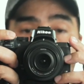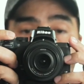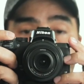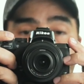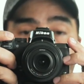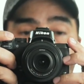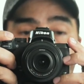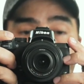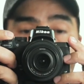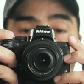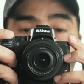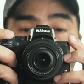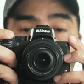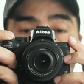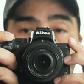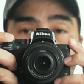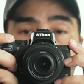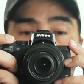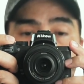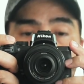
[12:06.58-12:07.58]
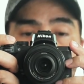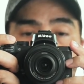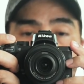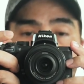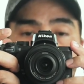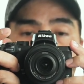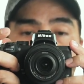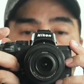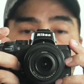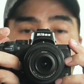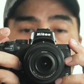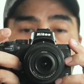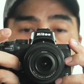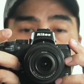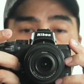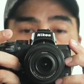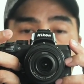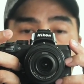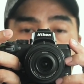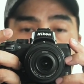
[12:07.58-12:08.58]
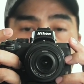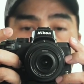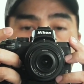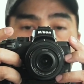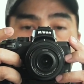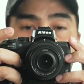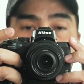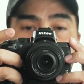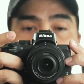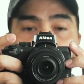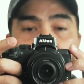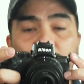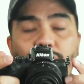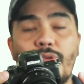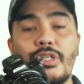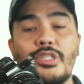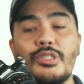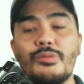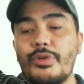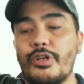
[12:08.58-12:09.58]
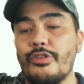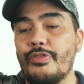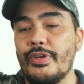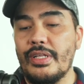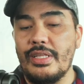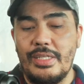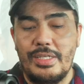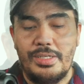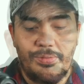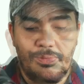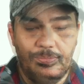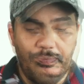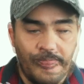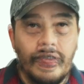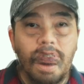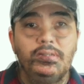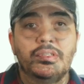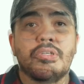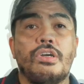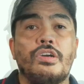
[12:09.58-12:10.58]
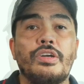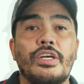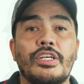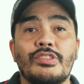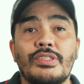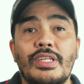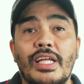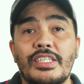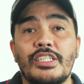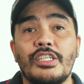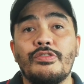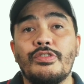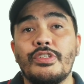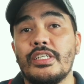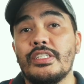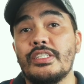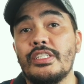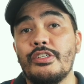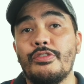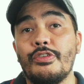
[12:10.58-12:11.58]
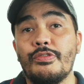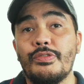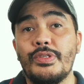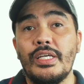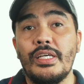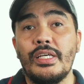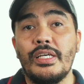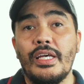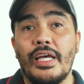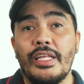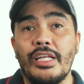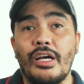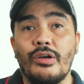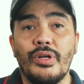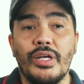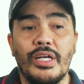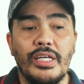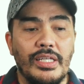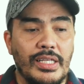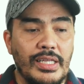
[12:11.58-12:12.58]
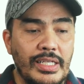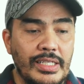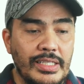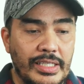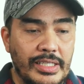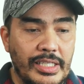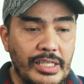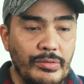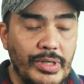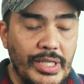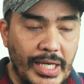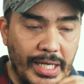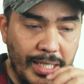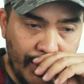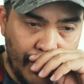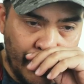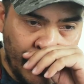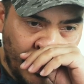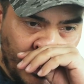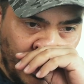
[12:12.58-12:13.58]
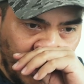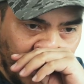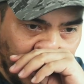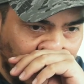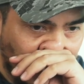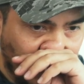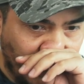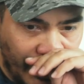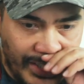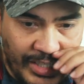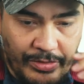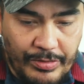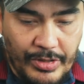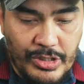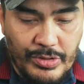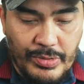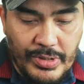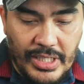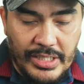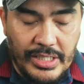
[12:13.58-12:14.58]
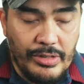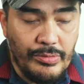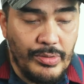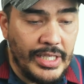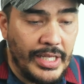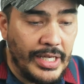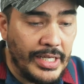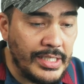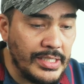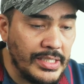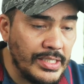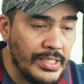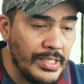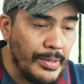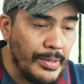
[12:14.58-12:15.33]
And I'll just take a shot, and it works perfectly. Okay, so that's it for the Z50, and now we're gonna clean the D1X. Now the difference with the D1X,